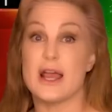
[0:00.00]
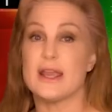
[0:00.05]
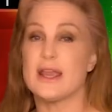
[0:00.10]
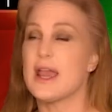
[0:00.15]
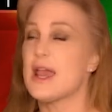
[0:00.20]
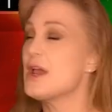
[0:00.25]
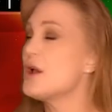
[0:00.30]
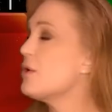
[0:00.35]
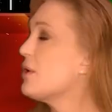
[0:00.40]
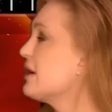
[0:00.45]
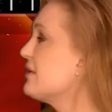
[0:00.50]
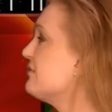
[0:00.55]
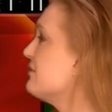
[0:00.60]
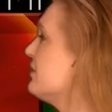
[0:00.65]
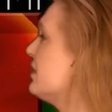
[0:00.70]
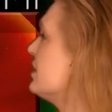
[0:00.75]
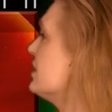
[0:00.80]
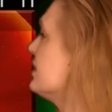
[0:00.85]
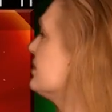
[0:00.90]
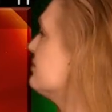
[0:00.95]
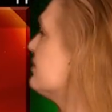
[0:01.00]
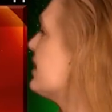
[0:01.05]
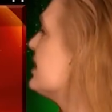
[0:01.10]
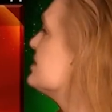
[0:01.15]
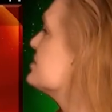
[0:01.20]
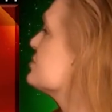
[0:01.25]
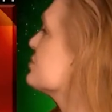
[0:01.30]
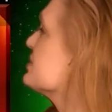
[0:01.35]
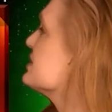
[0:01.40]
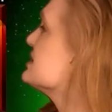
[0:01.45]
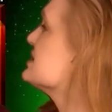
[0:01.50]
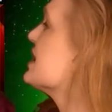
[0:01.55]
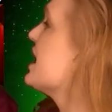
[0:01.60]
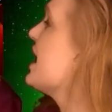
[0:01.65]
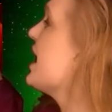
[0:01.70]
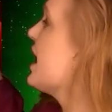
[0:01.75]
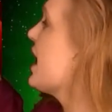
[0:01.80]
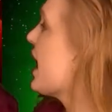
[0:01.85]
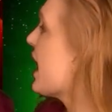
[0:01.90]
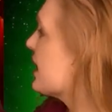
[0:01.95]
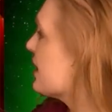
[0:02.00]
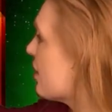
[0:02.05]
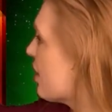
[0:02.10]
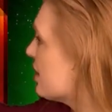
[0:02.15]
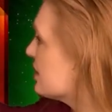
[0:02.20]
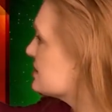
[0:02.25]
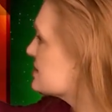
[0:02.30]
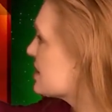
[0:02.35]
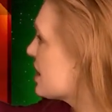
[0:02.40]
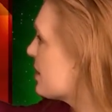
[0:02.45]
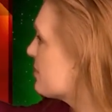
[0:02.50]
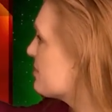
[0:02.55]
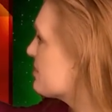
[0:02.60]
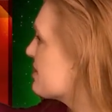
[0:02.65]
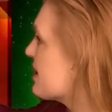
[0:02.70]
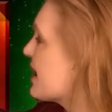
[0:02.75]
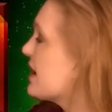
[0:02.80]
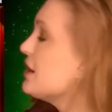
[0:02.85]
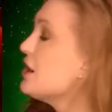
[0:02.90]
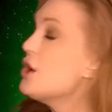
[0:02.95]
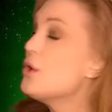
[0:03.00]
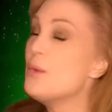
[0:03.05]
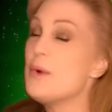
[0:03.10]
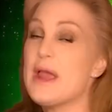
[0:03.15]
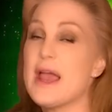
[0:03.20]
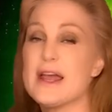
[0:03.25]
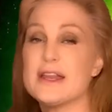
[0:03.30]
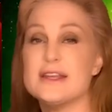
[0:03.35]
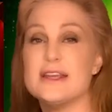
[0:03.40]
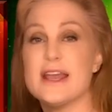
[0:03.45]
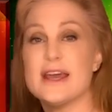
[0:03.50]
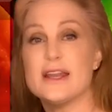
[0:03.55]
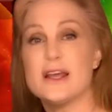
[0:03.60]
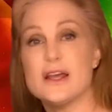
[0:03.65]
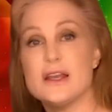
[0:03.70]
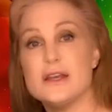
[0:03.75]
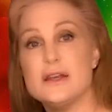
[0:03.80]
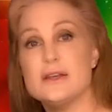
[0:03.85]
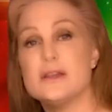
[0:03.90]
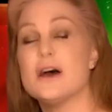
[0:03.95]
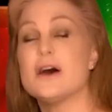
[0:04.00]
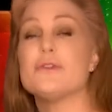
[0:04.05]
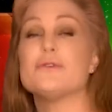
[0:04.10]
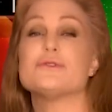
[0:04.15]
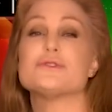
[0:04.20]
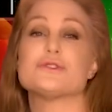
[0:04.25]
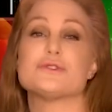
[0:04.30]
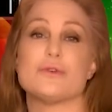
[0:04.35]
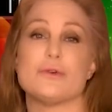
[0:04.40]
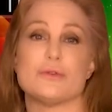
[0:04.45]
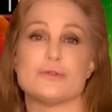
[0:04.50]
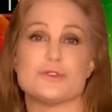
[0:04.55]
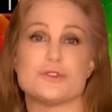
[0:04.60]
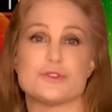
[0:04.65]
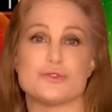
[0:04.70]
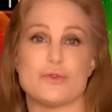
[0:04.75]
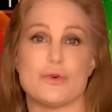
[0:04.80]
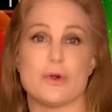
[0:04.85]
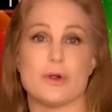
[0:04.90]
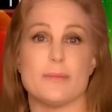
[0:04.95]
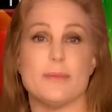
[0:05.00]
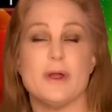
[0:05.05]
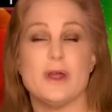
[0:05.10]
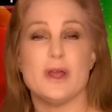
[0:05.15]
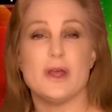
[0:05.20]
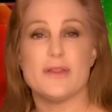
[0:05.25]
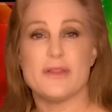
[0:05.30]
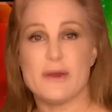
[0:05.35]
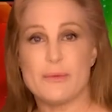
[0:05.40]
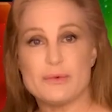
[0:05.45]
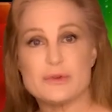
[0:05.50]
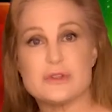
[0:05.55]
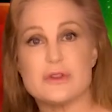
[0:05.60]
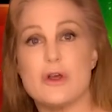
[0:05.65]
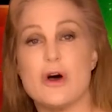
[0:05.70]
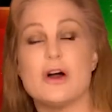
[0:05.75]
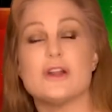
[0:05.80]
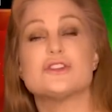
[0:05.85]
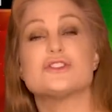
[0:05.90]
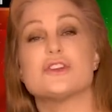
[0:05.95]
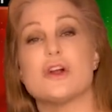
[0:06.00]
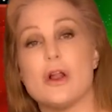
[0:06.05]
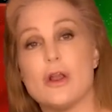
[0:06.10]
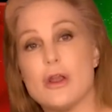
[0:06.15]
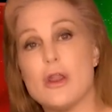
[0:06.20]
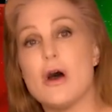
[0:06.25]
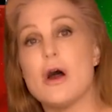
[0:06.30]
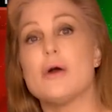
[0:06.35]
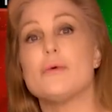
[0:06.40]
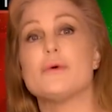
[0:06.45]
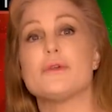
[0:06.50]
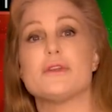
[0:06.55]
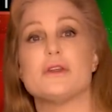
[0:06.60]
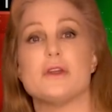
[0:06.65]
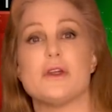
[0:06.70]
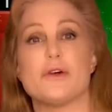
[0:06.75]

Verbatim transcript: ICAO advisories. And on top of that, we had yet another solar storm that was launched along with